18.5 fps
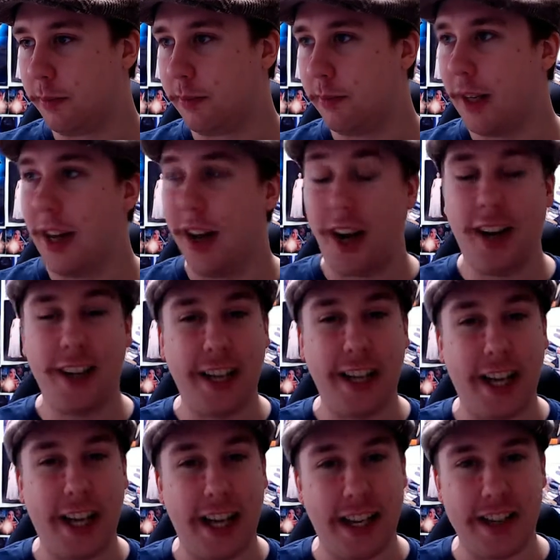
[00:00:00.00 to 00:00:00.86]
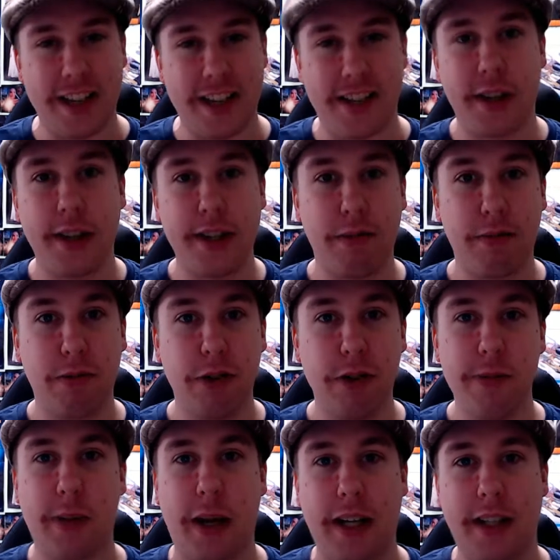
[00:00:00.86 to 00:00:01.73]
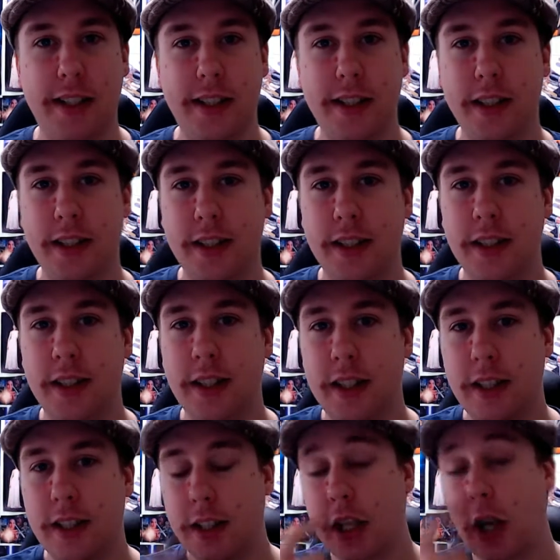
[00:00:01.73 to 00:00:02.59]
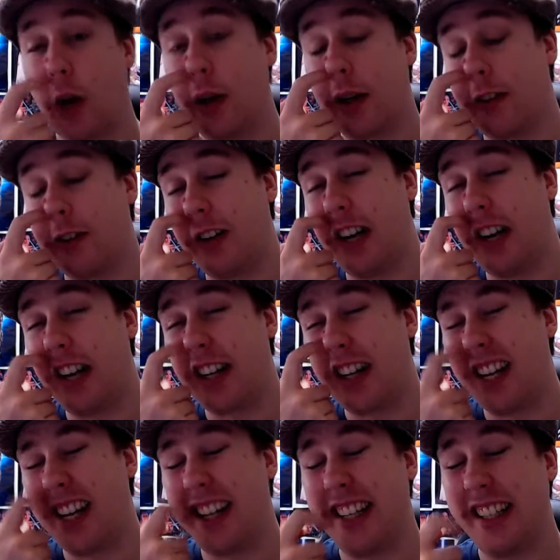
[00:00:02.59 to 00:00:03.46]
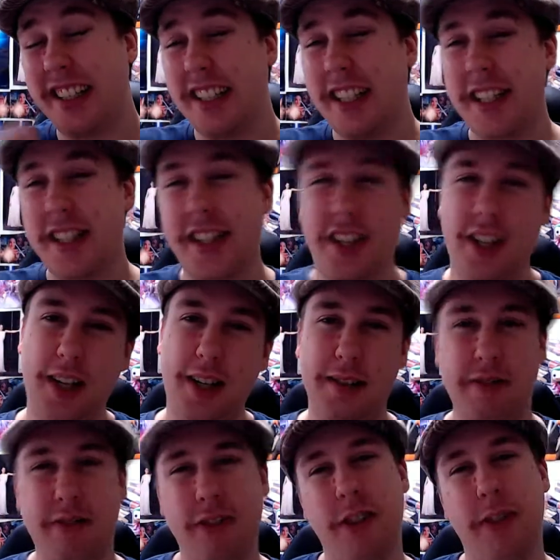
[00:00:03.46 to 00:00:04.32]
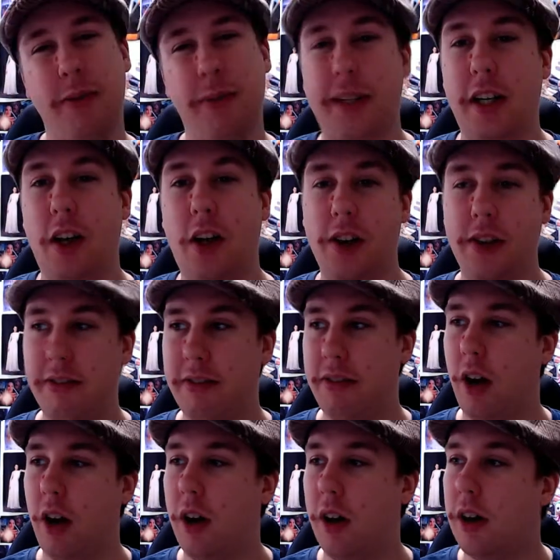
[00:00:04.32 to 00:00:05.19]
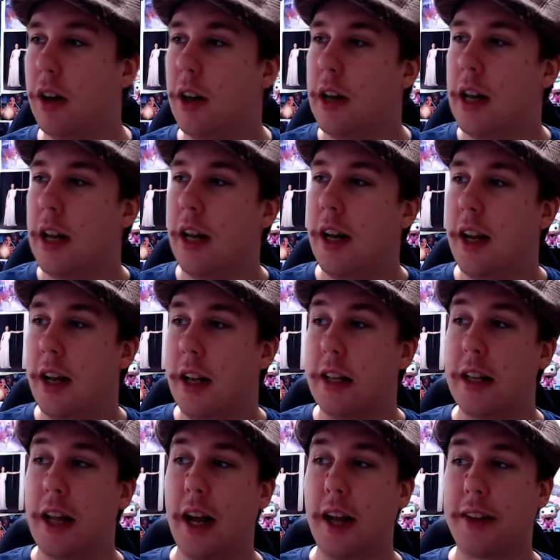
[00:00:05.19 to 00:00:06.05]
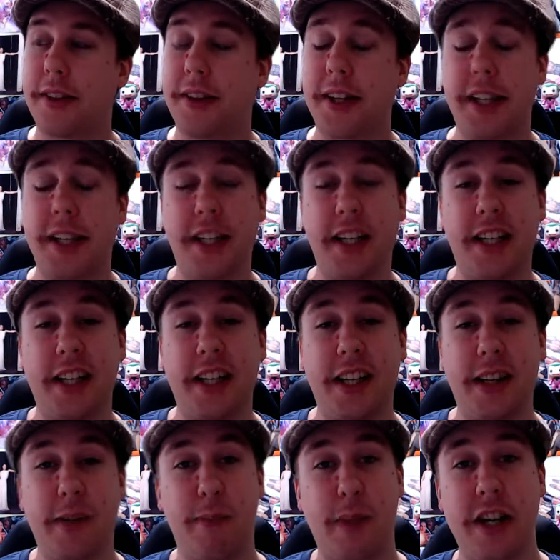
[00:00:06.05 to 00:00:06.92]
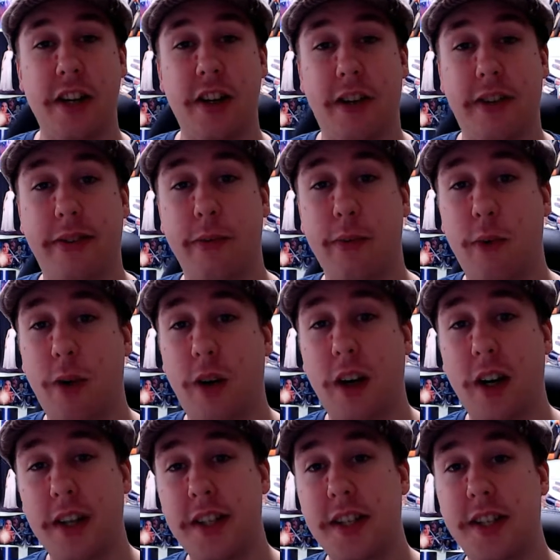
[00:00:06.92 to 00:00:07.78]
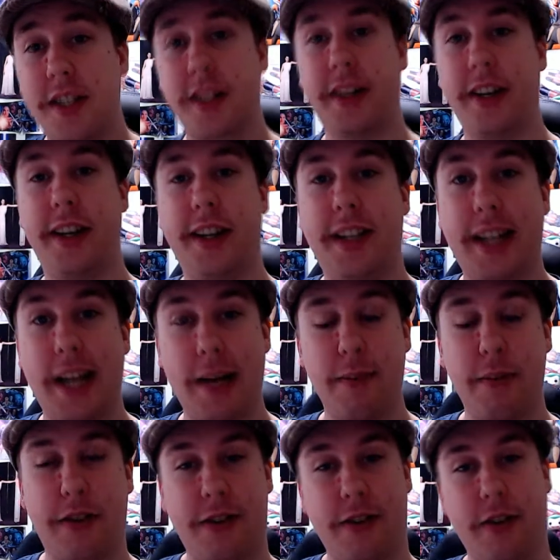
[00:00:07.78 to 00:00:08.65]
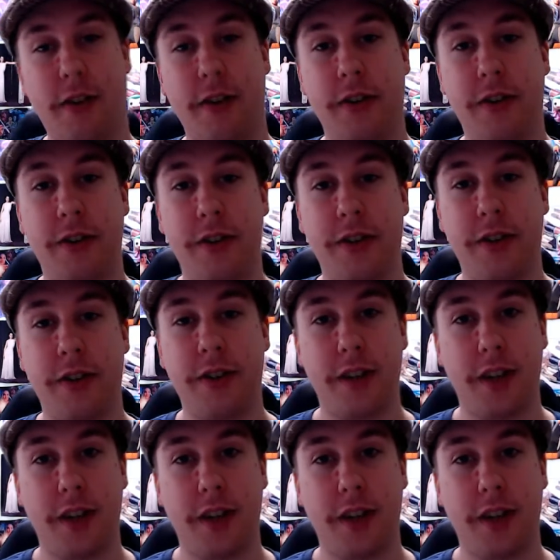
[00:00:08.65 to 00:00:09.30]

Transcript: Oh yeah, so there's a rumor going around, and it's kind of rumor, kind of not, that the Benioff and Weiss, the Game of Thrones